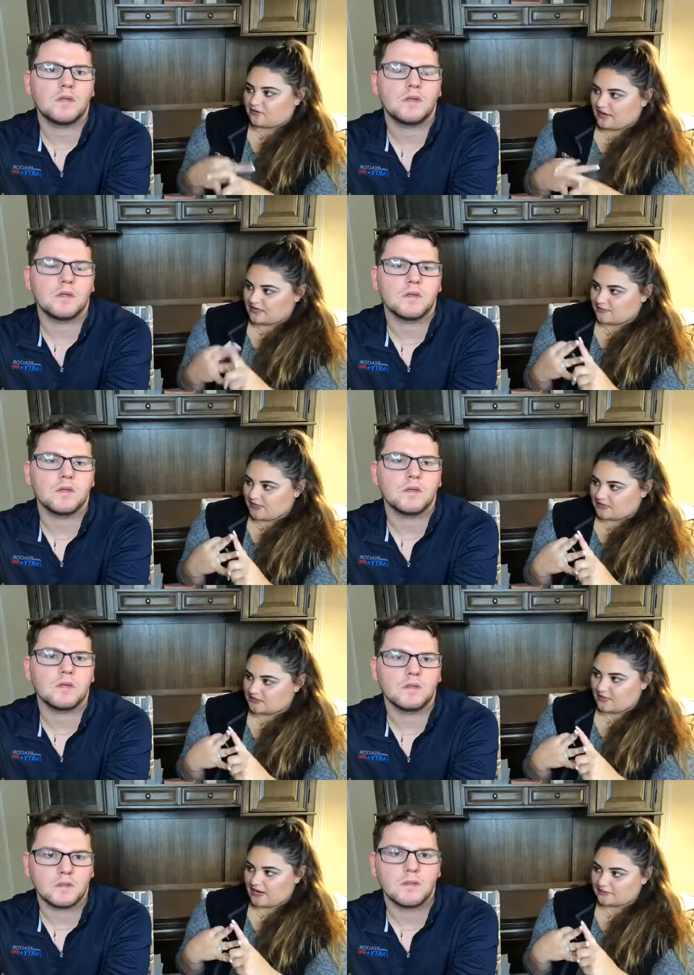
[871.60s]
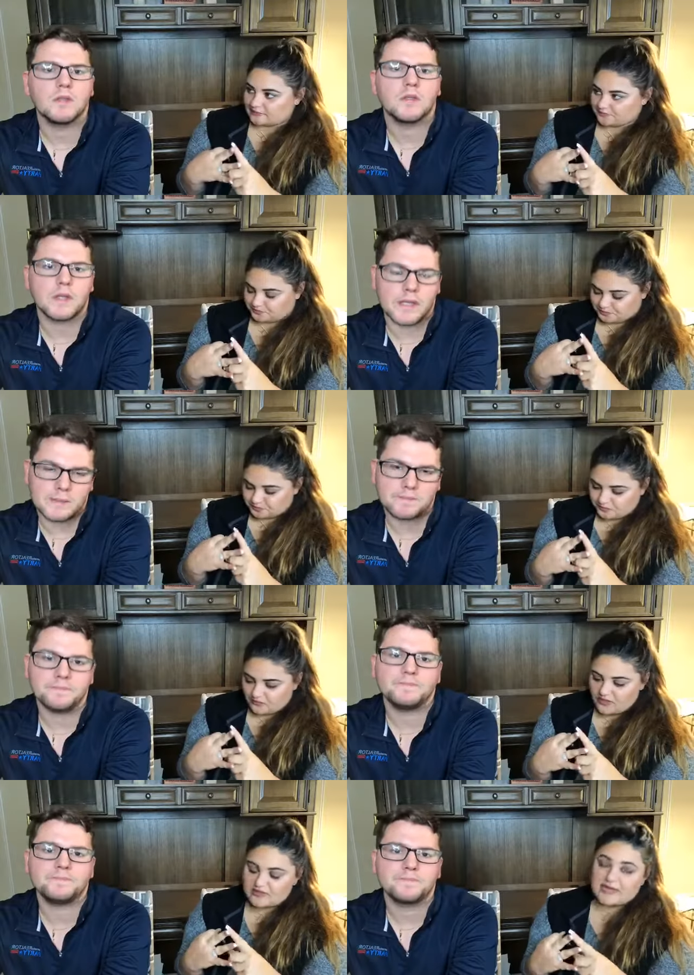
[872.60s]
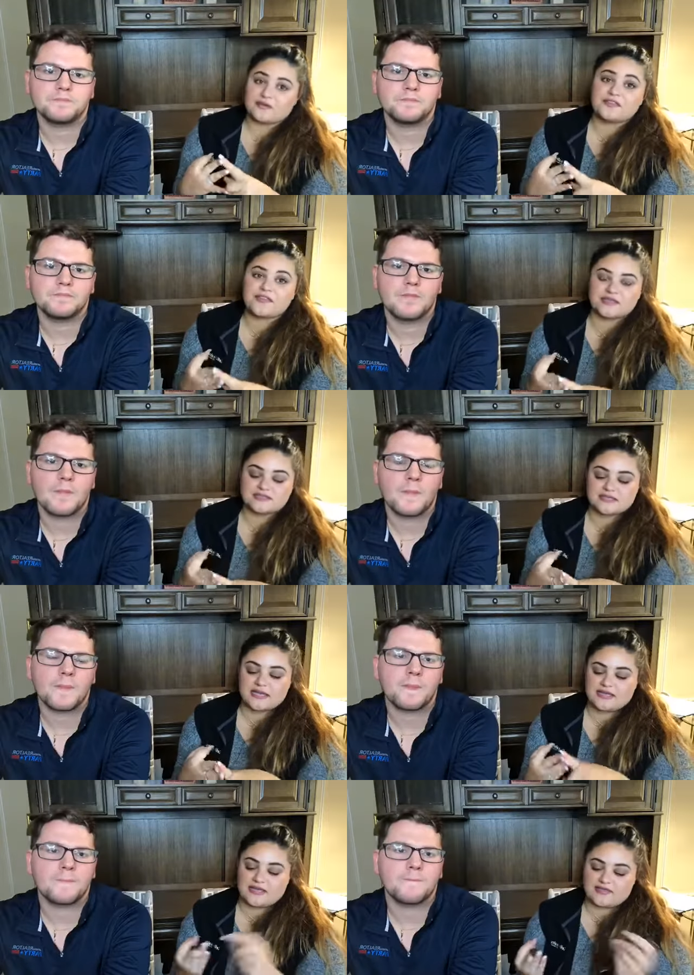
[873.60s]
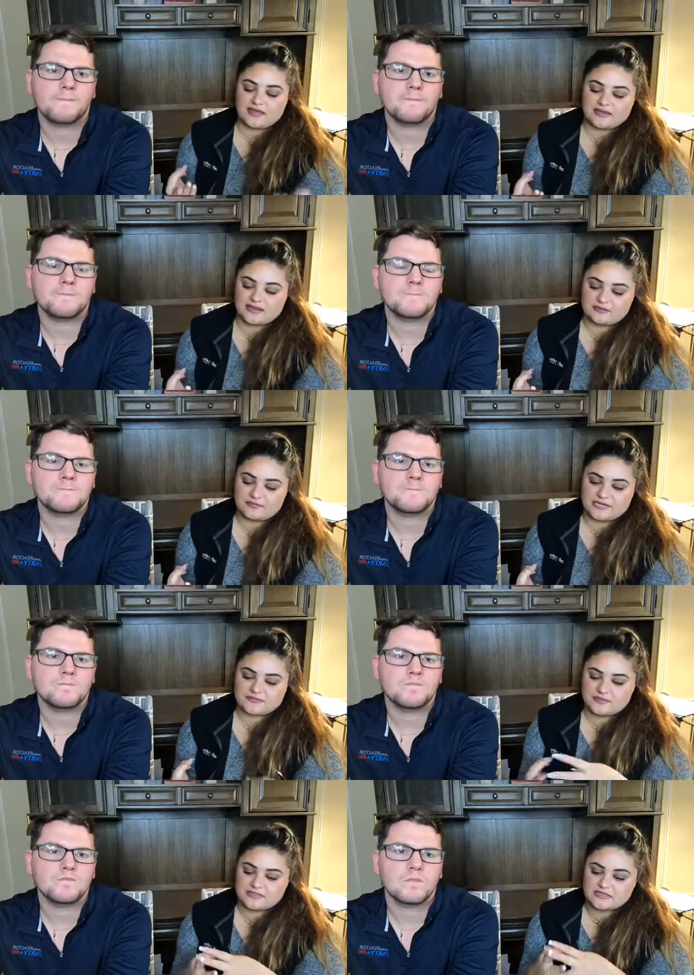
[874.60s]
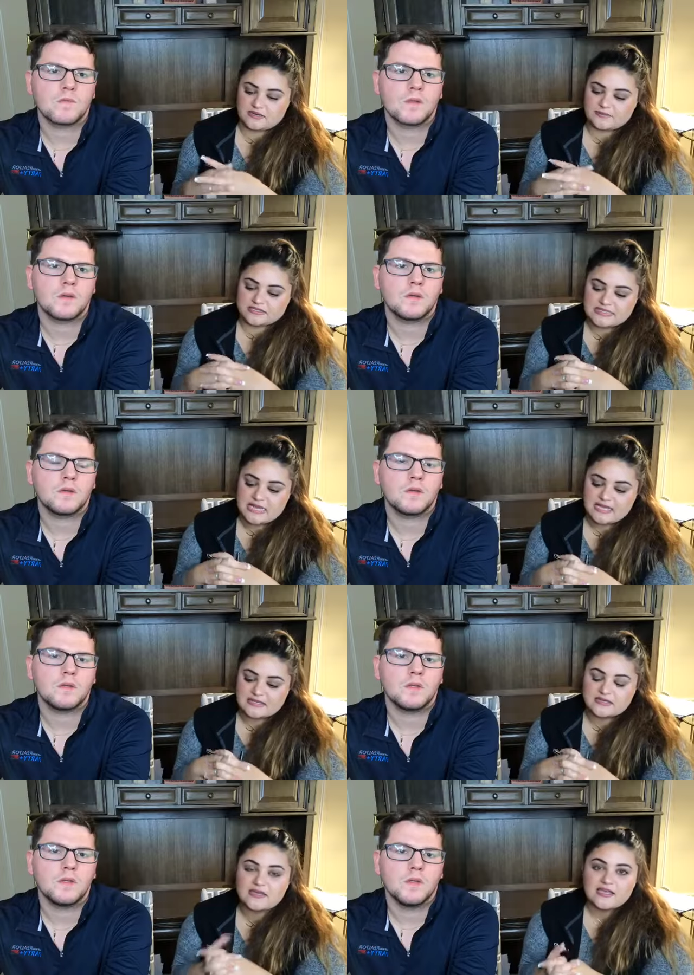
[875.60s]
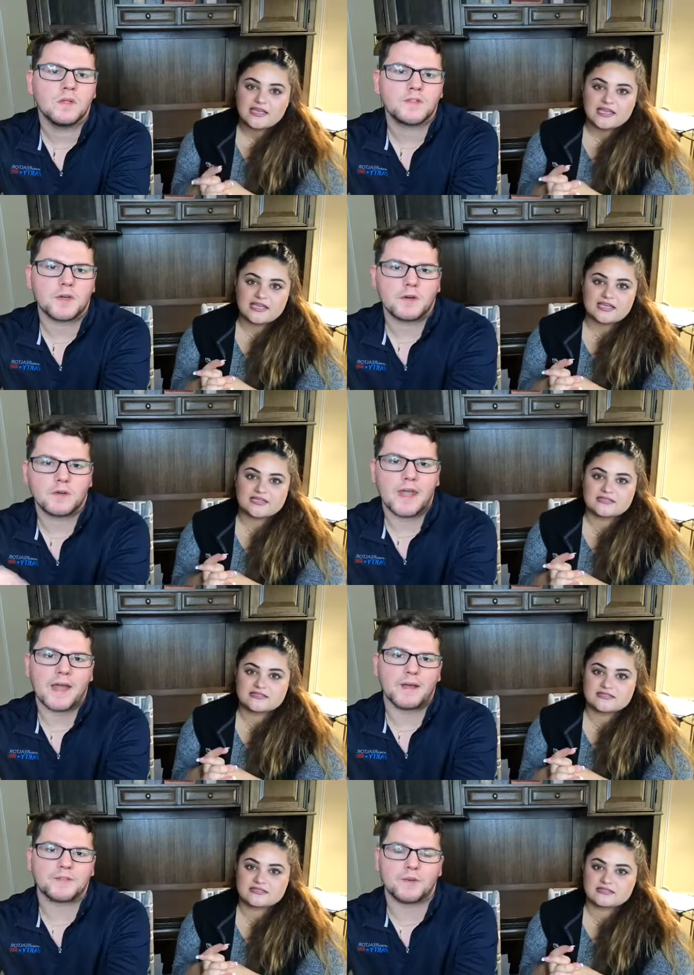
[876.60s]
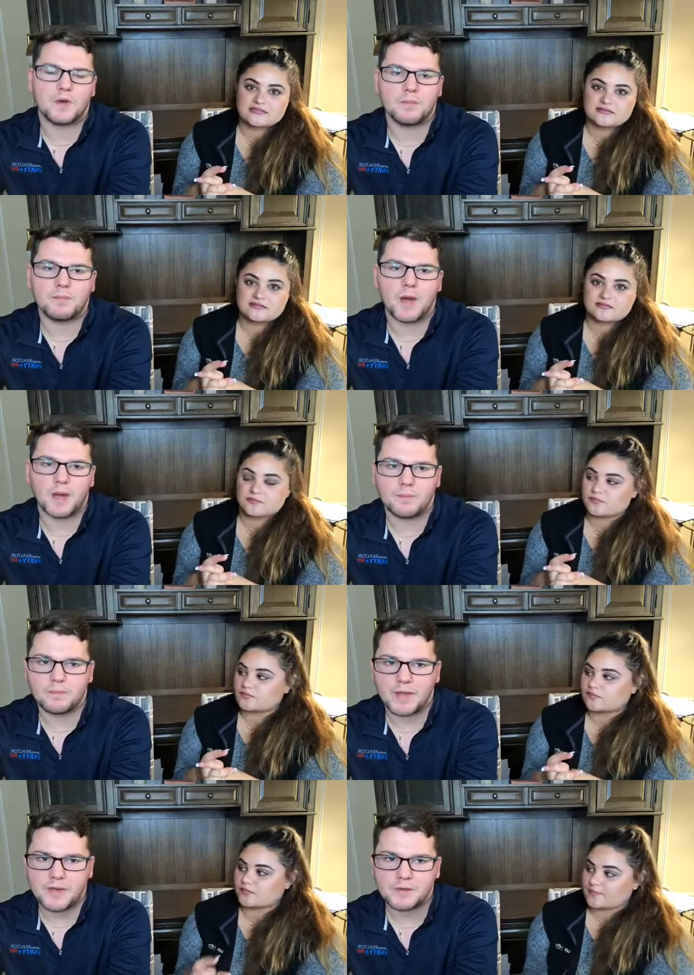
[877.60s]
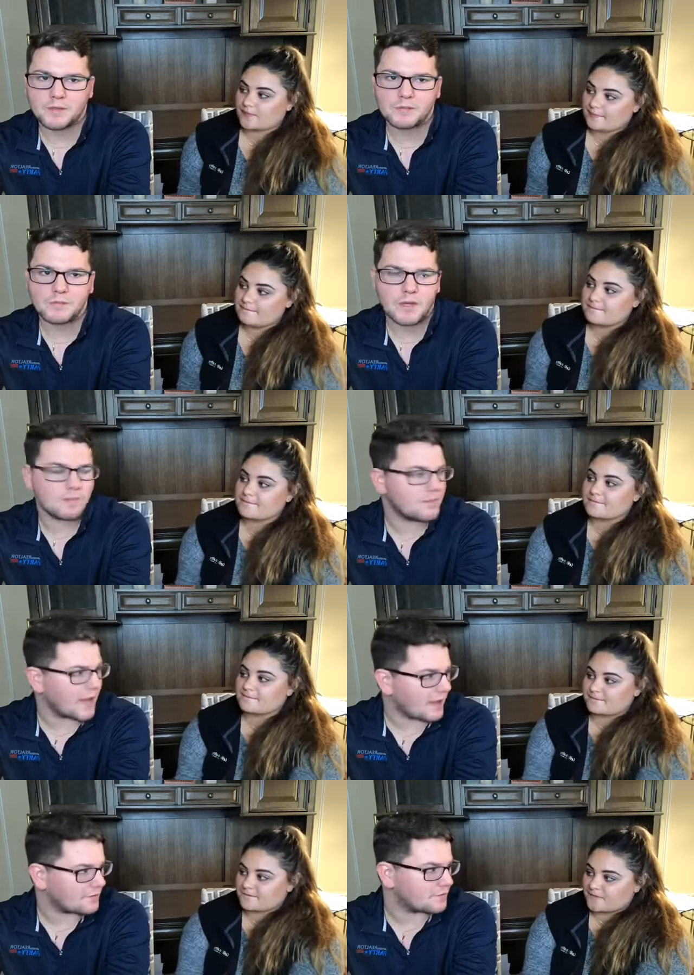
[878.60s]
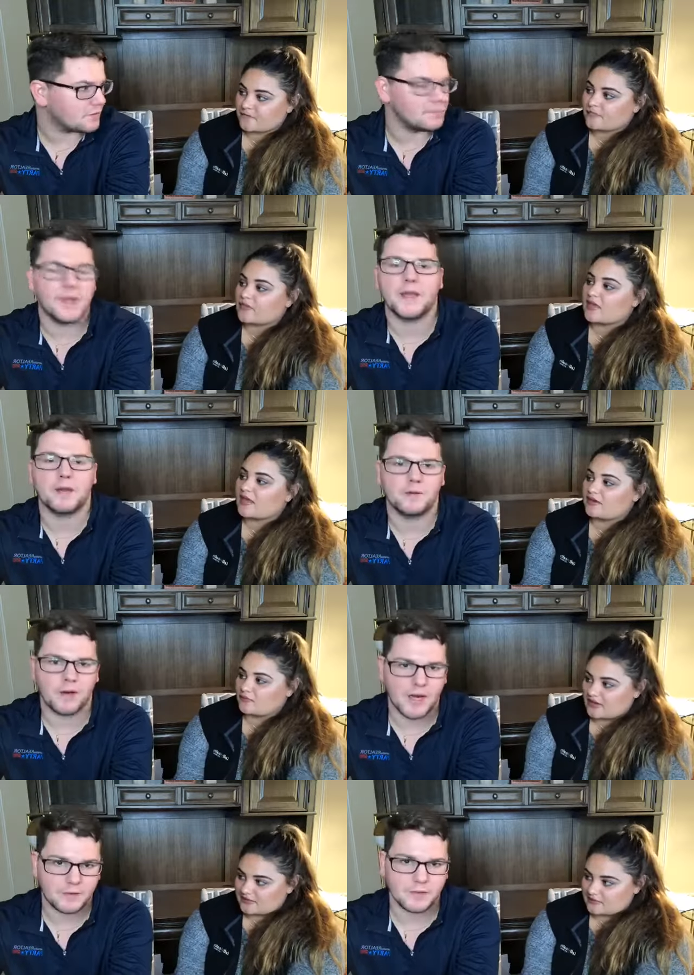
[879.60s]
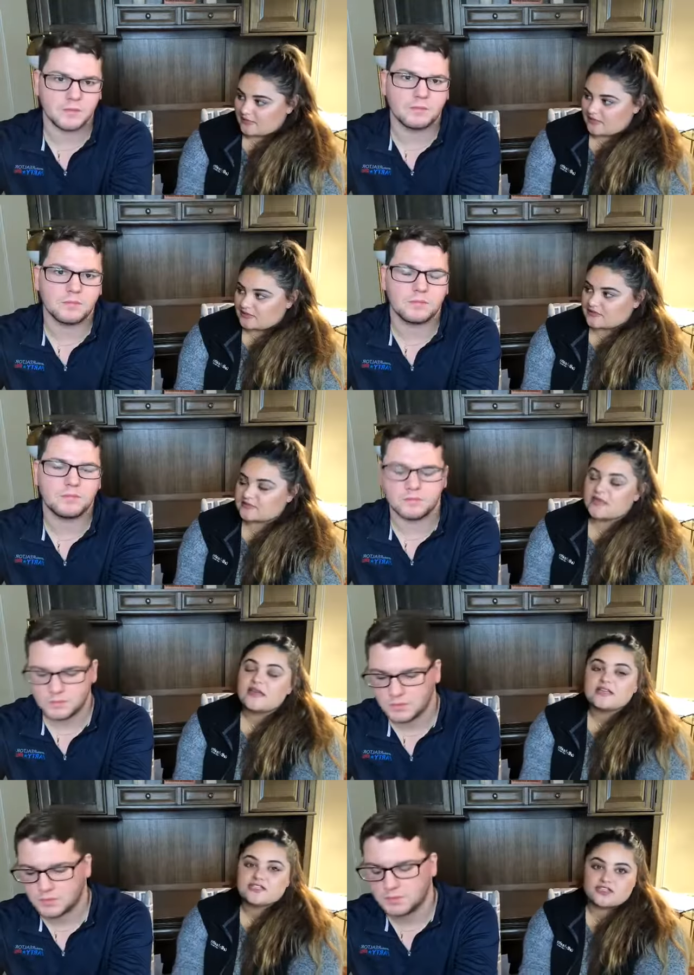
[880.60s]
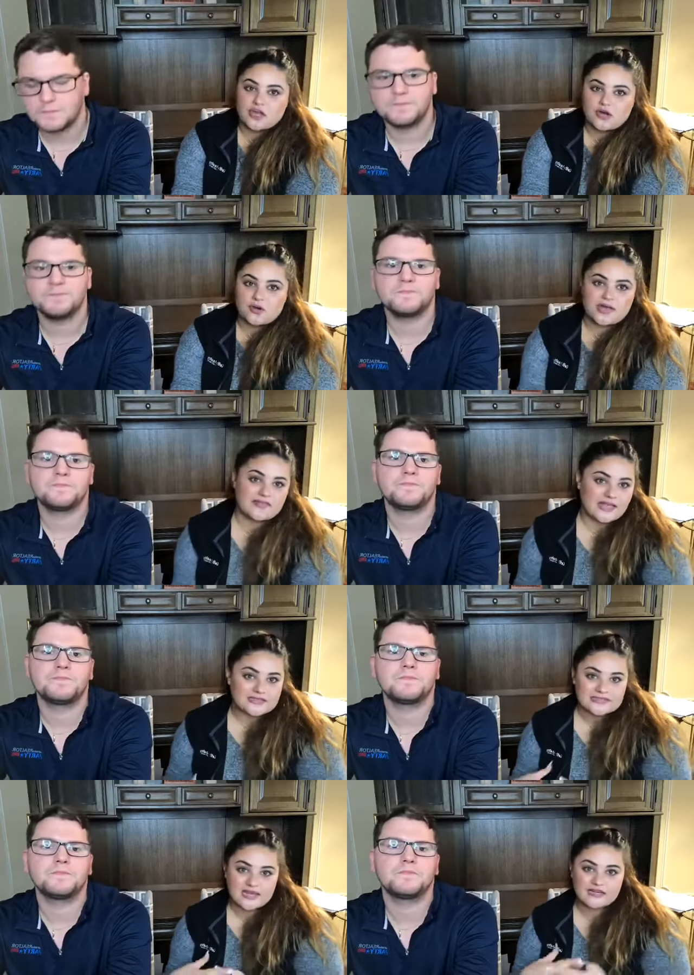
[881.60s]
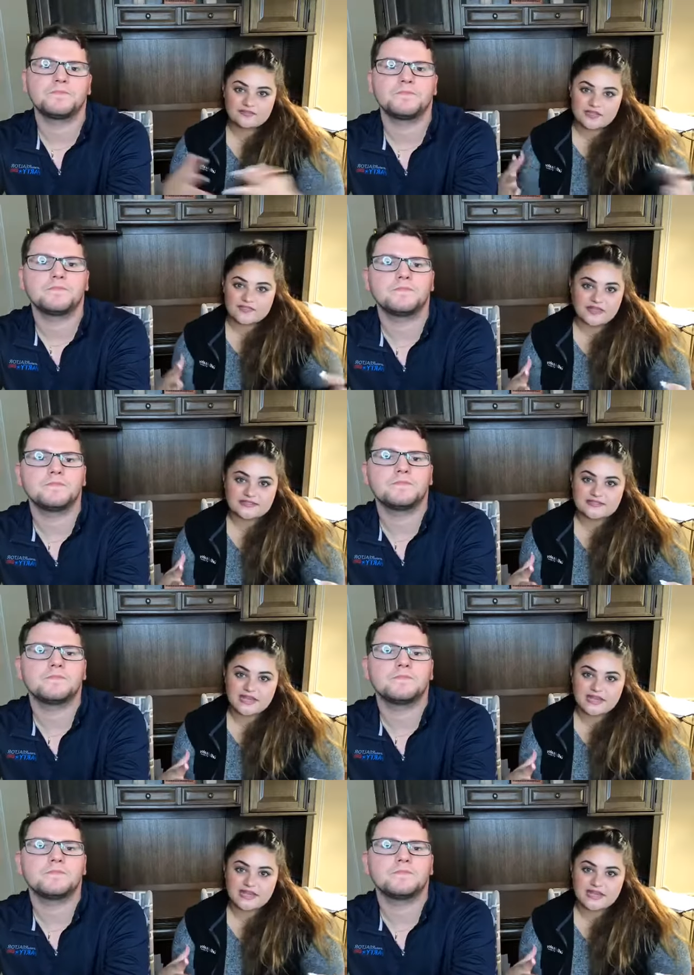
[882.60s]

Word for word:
Speaker 1: and a rec space, right? Yep. Now things like, and that kind of brings me to number ten. So is, yeah,
Speaker 2: so a, a bedroom, a bathroom, and, and a, rec, rec space.
Speaker 1: So, and that's kind of it. That's